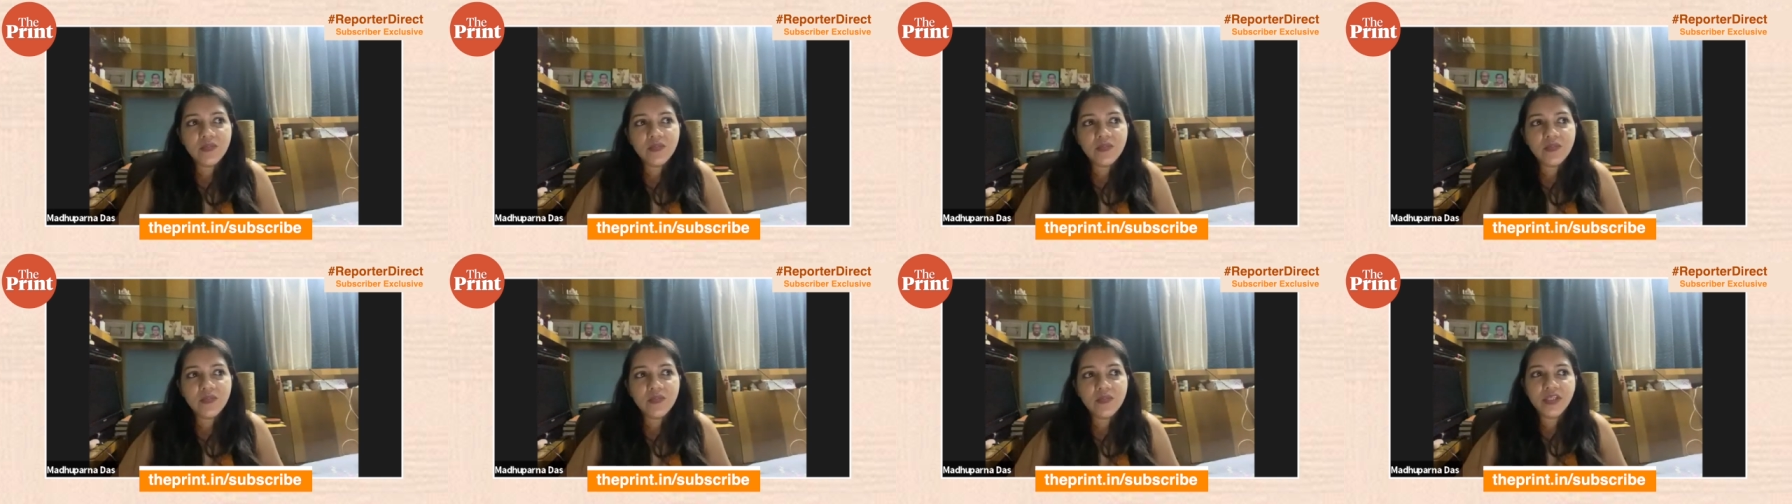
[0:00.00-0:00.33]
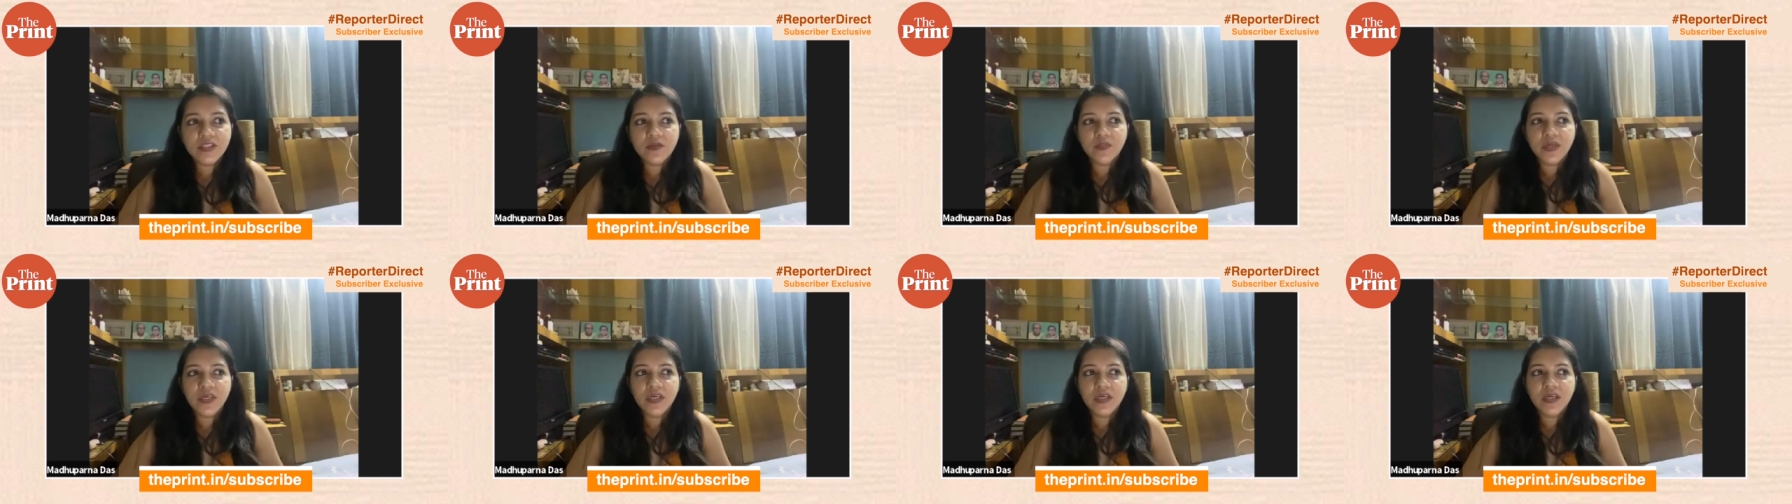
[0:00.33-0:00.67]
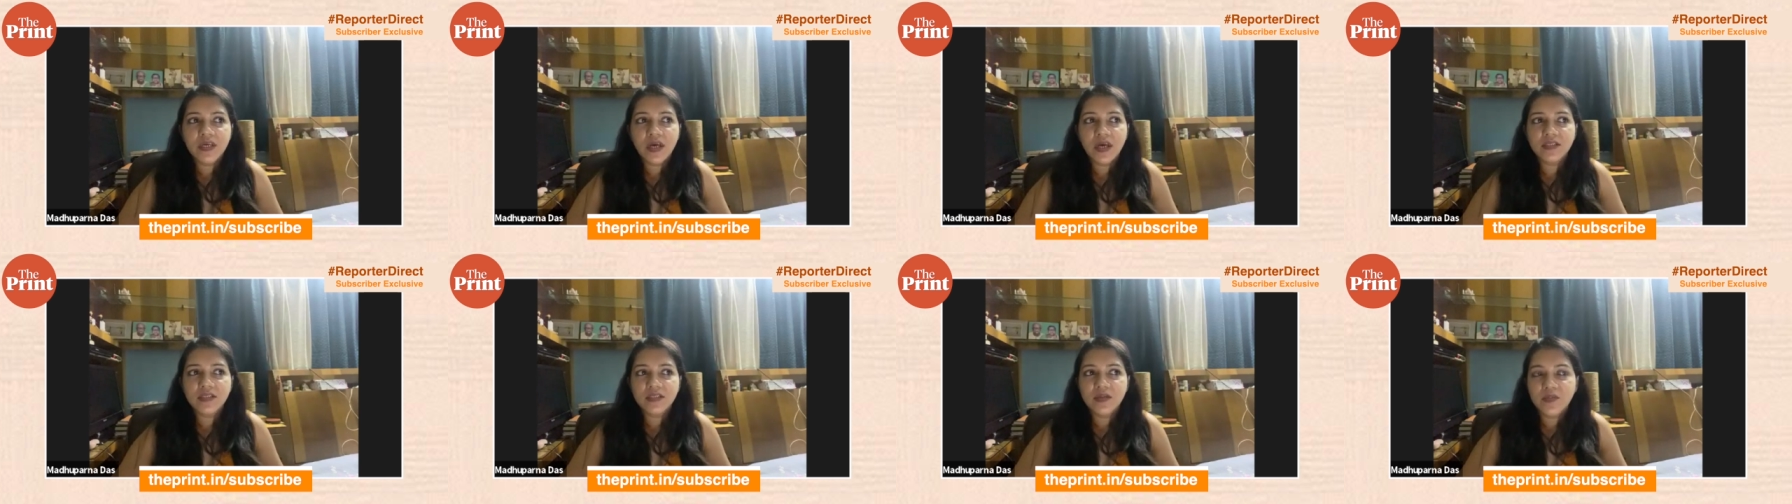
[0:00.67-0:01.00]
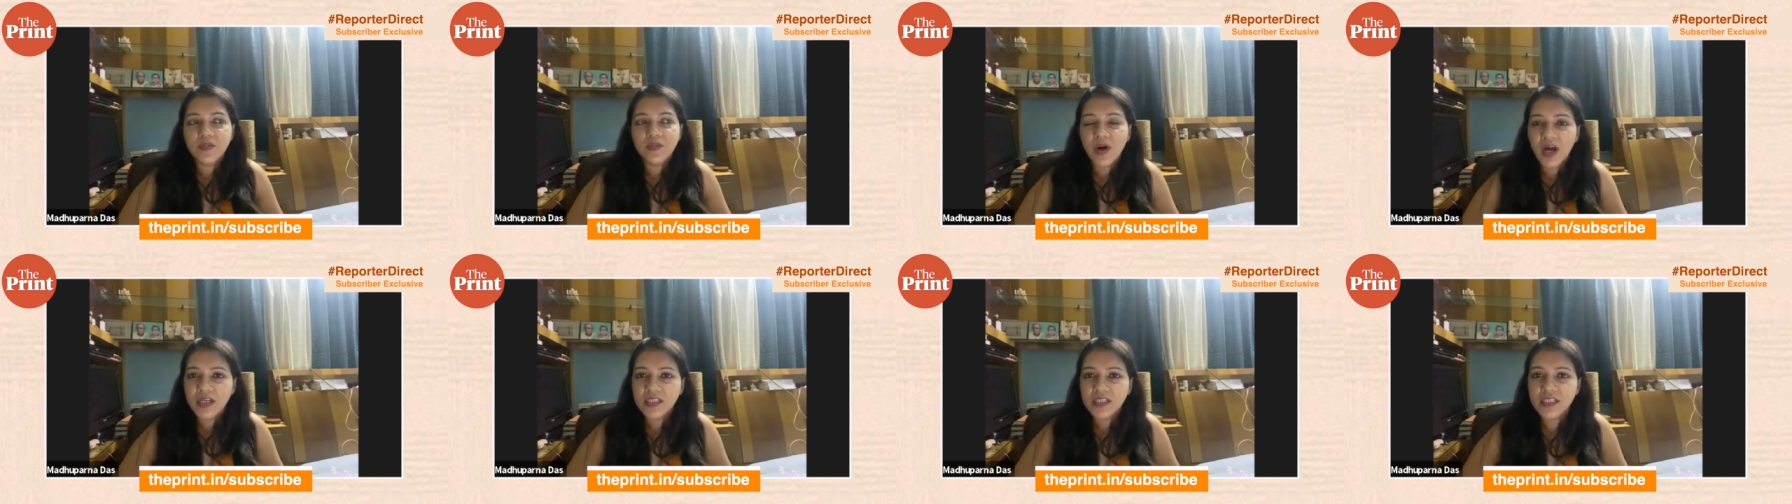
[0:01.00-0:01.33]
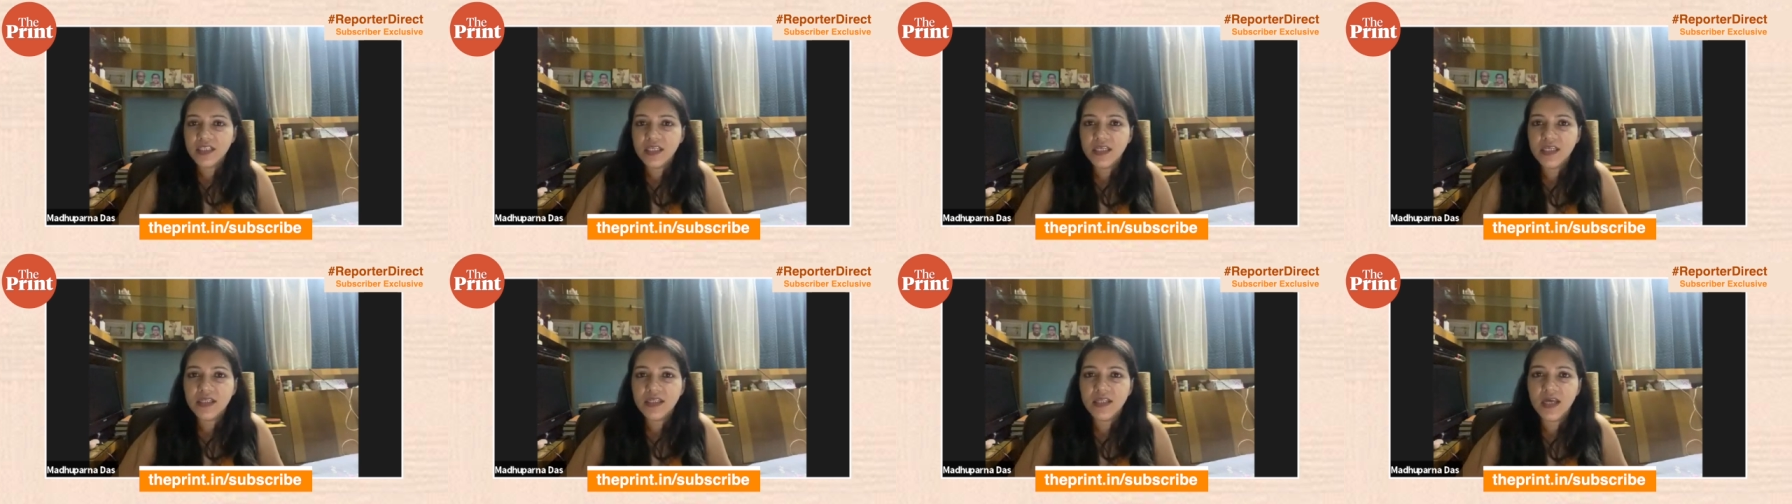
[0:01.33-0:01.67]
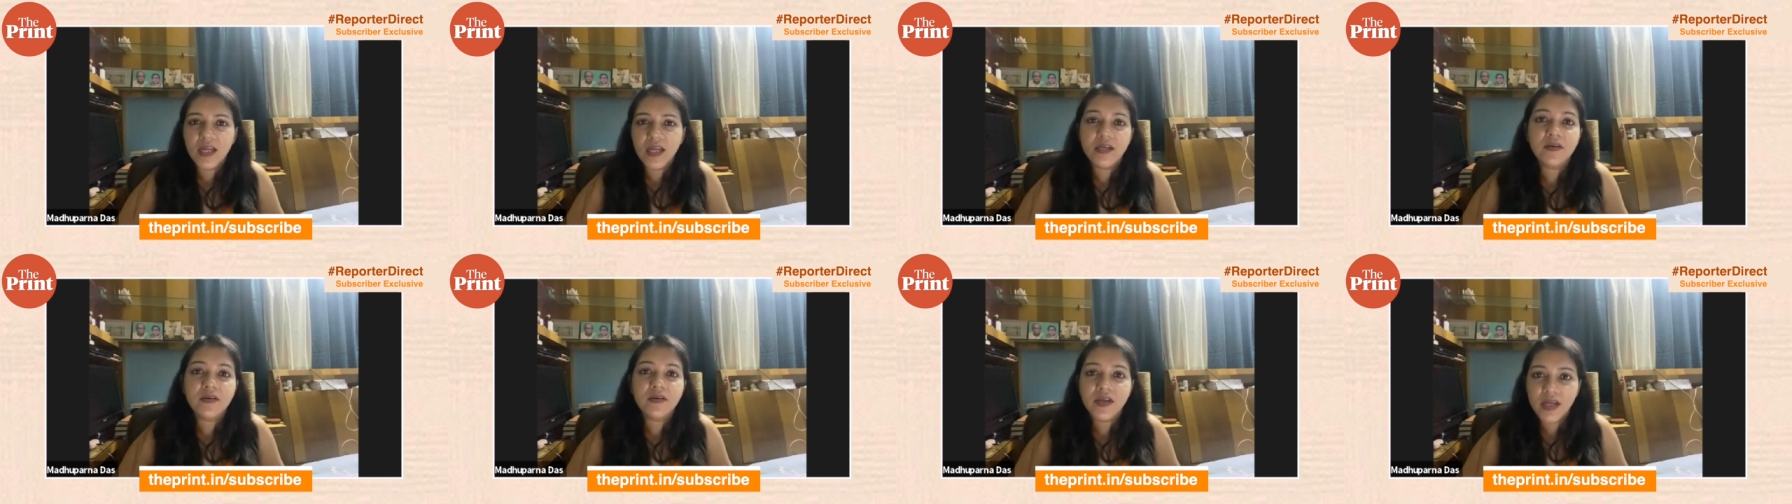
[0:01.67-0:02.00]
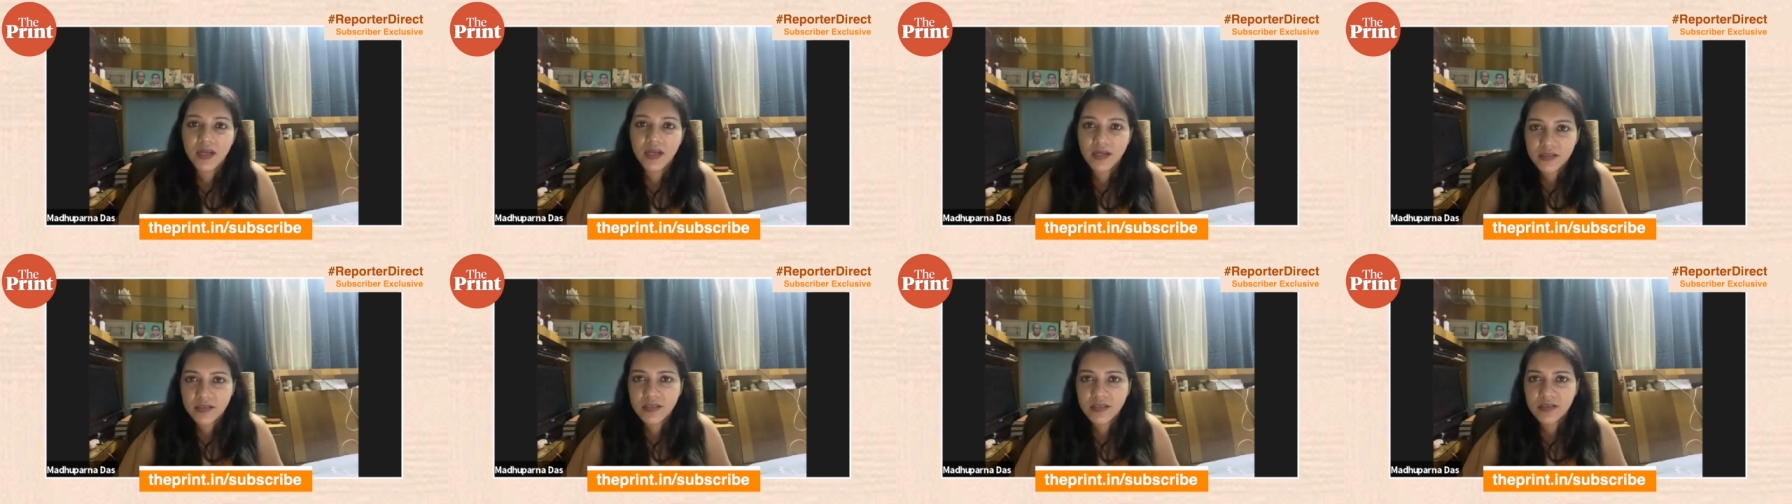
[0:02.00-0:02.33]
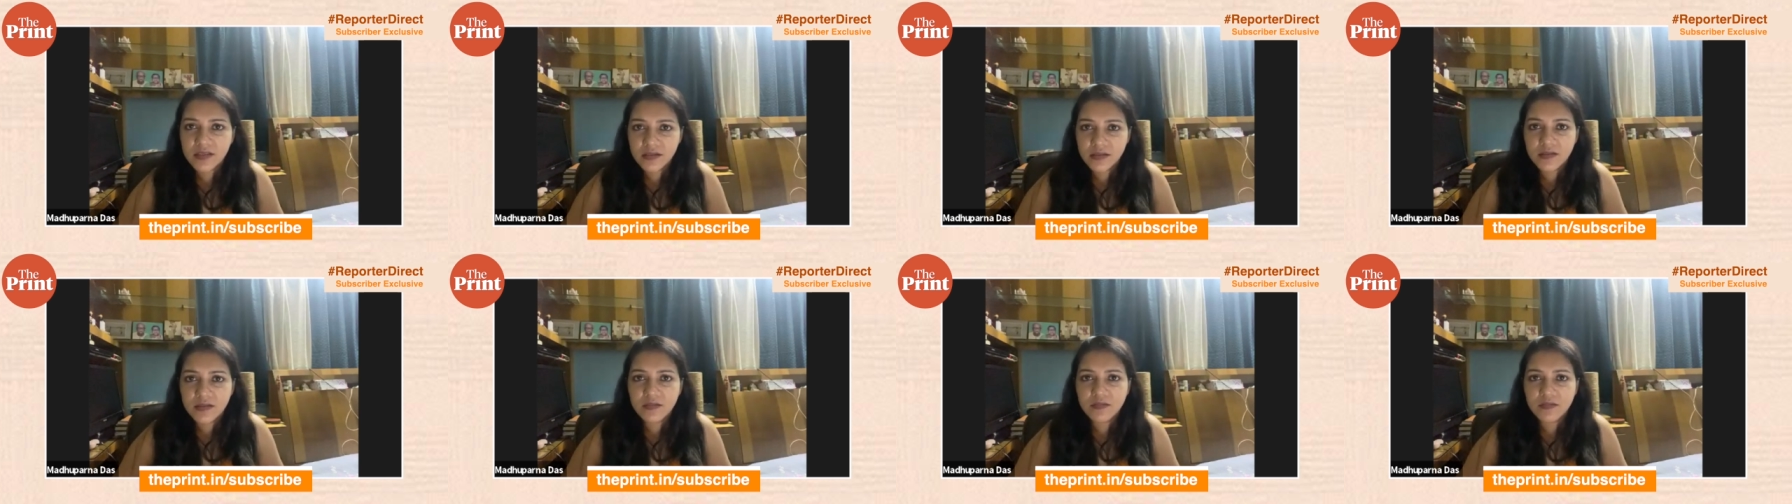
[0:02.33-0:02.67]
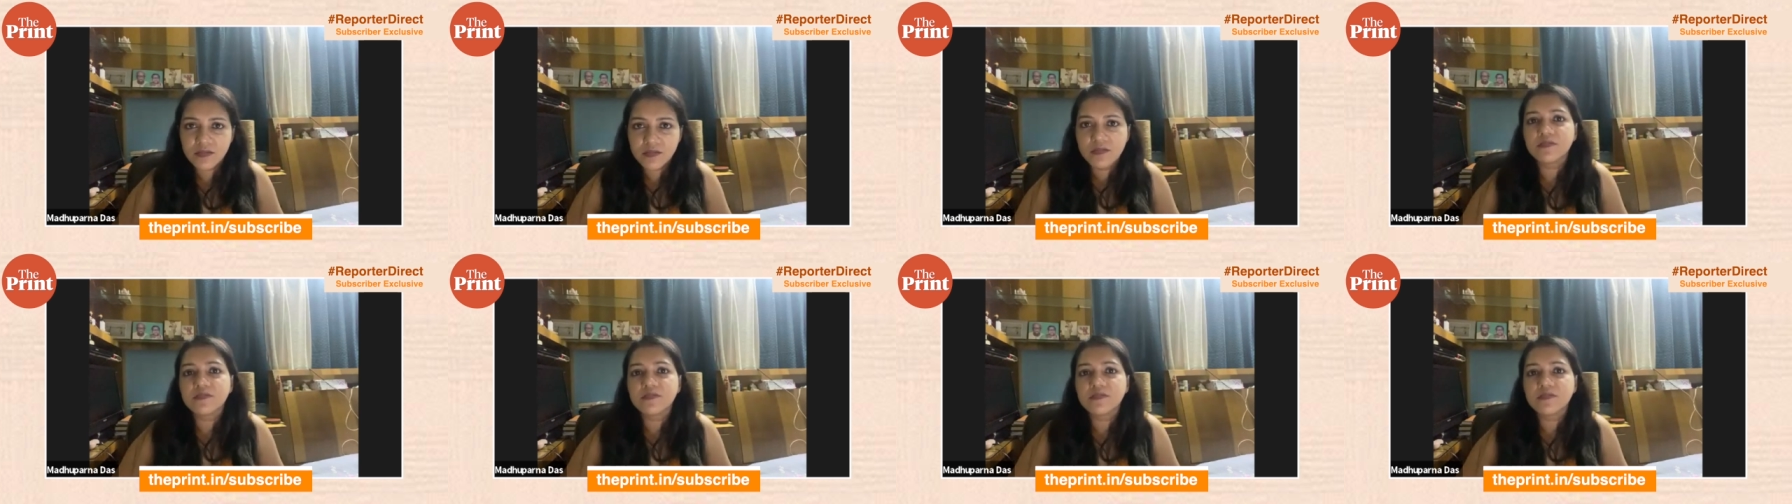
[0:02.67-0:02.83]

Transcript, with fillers: bjp as a party that creates